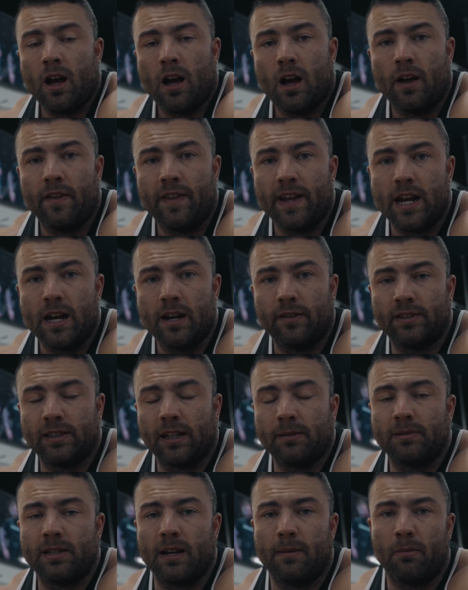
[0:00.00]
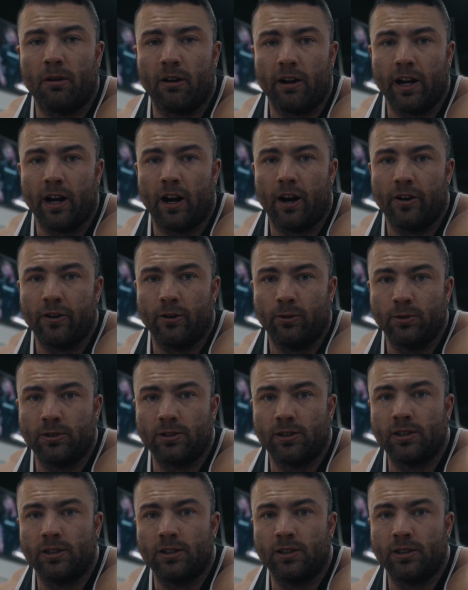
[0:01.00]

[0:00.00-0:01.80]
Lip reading: at the end of September at the Arnolds.